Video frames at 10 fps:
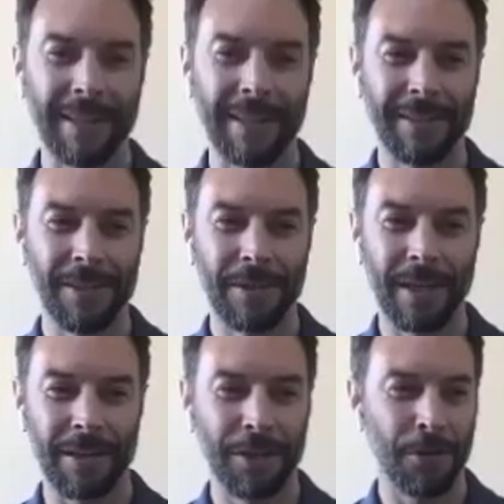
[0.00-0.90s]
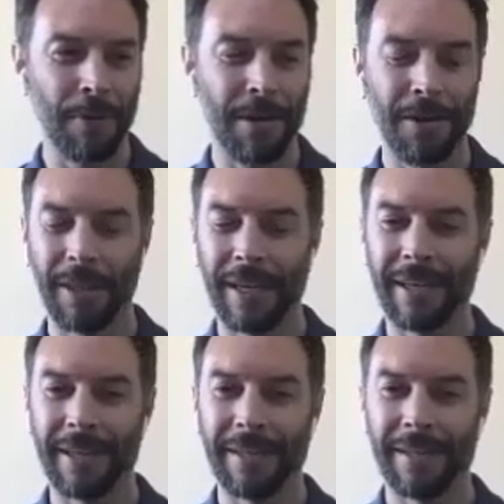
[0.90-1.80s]
that you kind of look around our league,
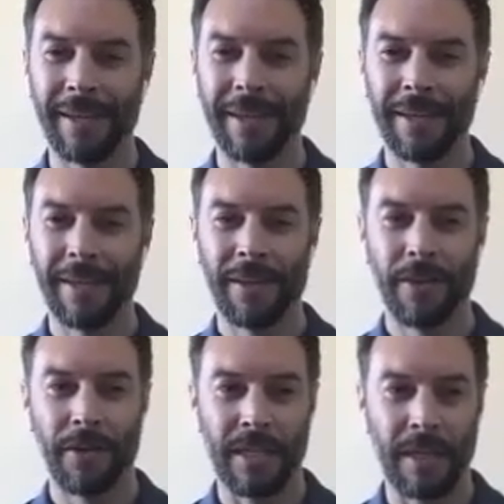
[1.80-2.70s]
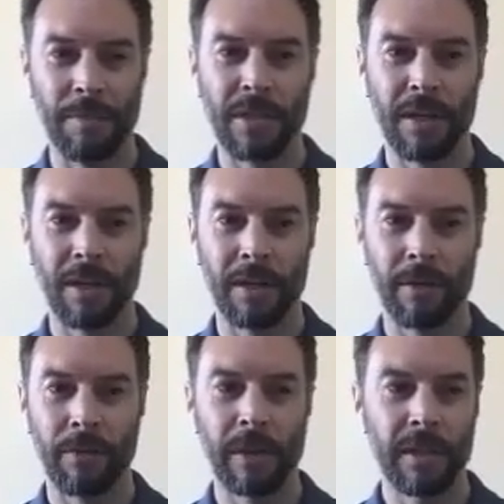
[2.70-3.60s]
and there are teams that are
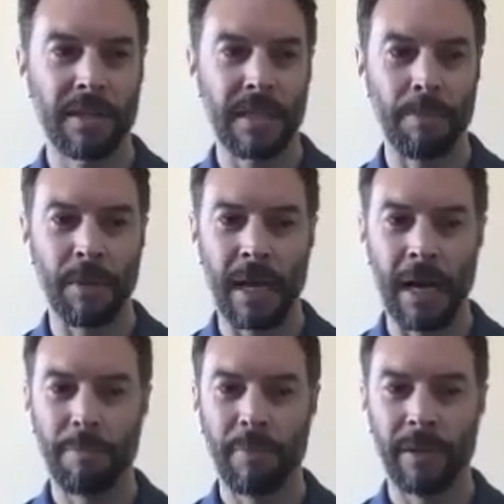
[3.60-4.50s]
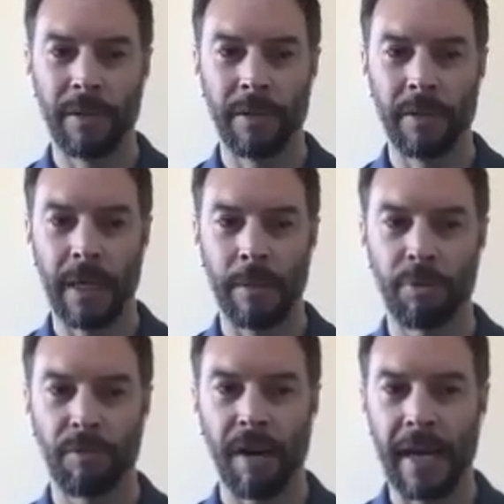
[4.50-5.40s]
really stepping up and
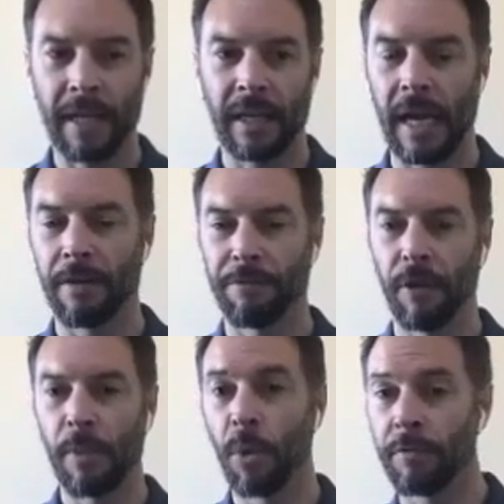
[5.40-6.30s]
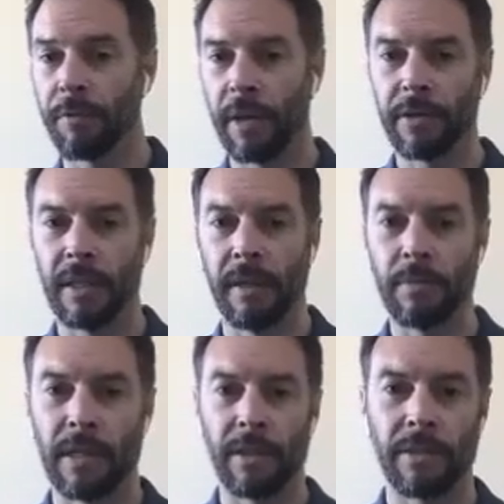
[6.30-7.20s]
providing kind of framework for other
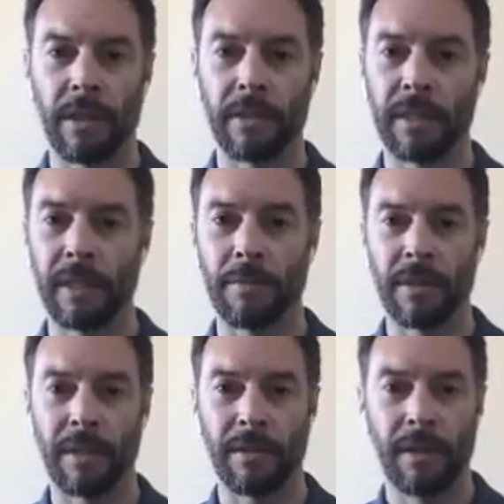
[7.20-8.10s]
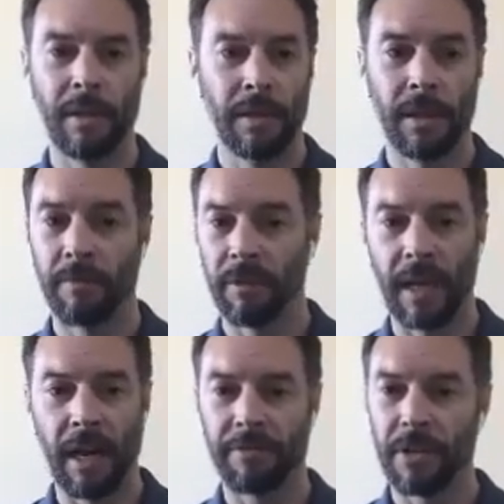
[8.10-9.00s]
teams, and there's other teams that they've
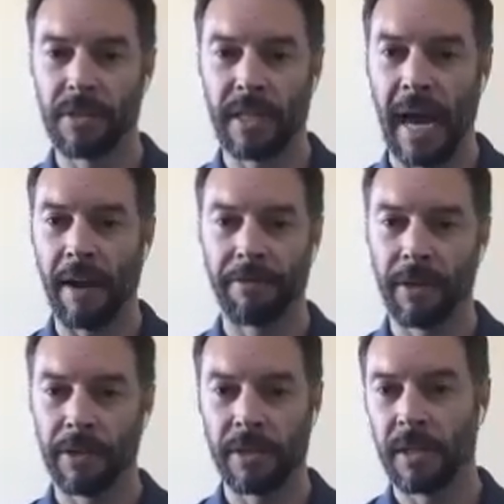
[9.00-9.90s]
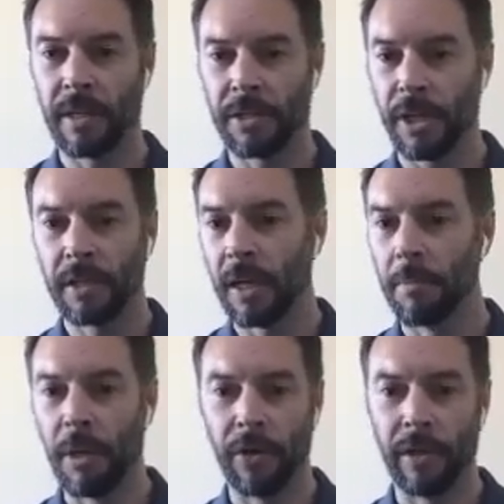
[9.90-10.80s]
laid off their staff and are just in a shutdown
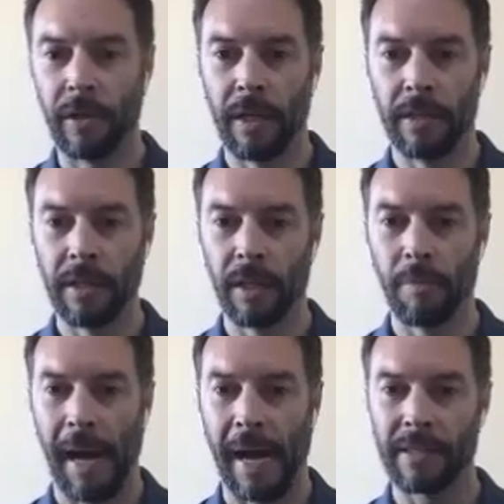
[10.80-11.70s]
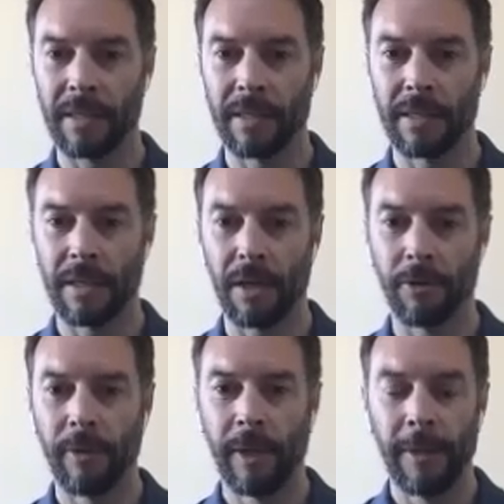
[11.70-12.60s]
mode until it passes.
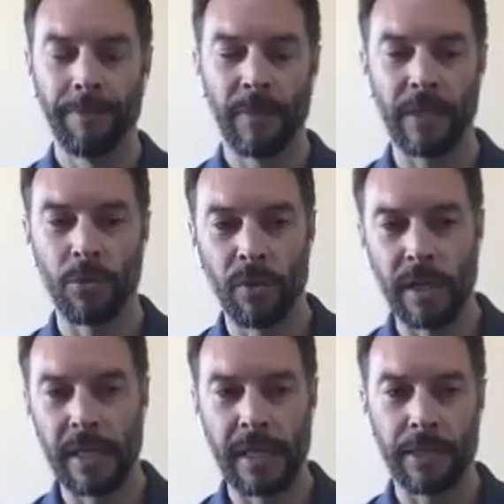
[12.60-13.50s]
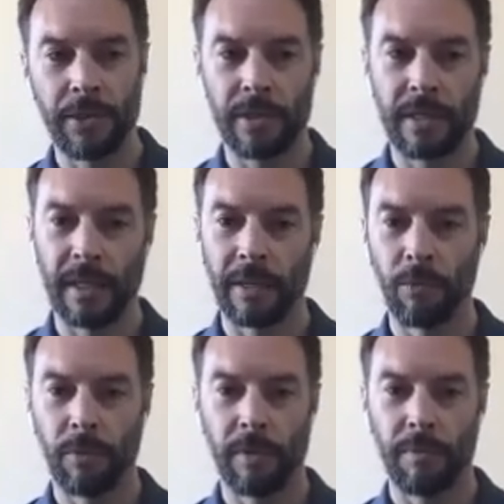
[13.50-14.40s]
So it's really
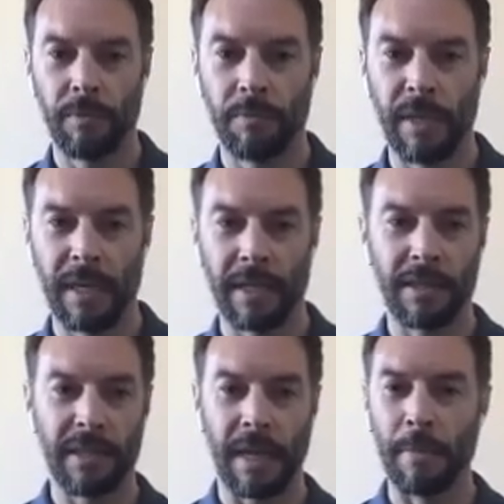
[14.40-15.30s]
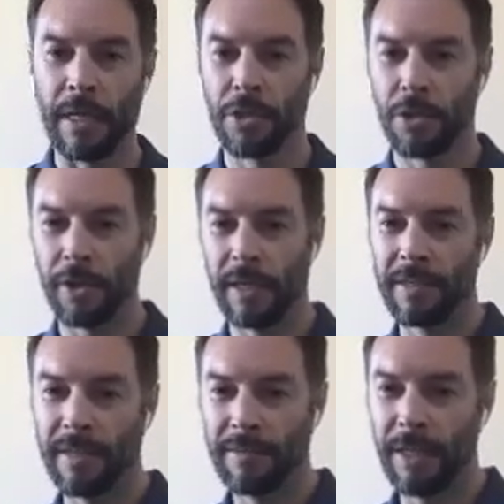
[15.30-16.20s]
interesting being in the same industry as,